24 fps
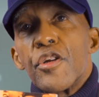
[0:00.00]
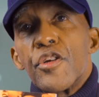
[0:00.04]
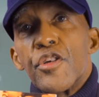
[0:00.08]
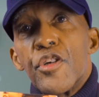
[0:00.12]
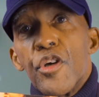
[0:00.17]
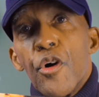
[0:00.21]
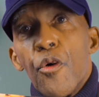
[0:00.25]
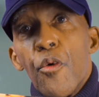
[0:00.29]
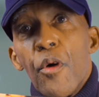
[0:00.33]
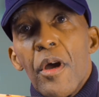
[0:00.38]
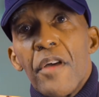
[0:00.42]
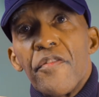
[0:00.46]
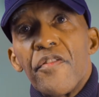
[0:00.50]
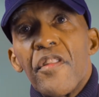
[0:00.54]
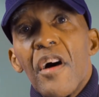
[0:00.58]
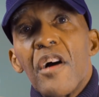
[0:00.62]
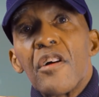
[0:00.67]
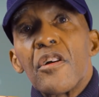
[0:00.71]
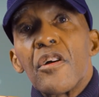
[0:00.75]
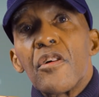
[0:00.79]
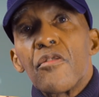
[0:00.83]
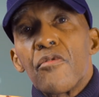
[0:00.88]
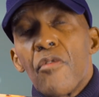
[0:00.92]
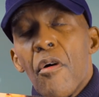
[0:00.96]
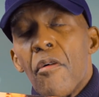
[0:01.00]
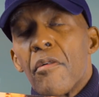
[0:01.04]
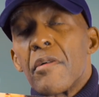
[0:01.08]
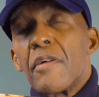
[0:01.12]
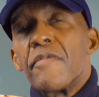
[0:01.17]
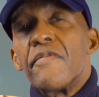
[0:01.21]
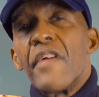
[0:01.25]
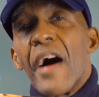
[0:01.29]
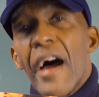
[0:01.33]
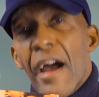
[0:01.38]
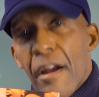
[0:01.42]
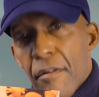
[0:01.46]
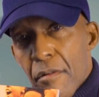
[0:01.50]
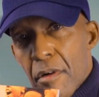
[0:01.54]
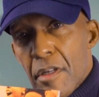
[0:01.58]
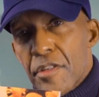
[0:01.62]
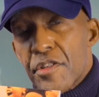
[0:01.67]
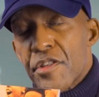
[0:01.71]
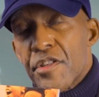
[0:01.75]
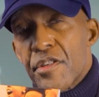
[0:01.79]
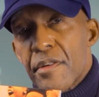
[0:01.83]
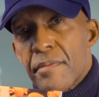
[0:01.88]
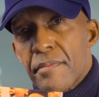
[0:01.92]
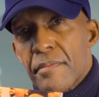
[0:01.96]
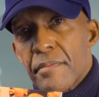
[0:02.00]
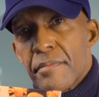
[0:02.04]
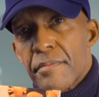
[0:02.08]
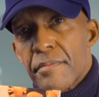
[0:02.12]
during the coronavirus.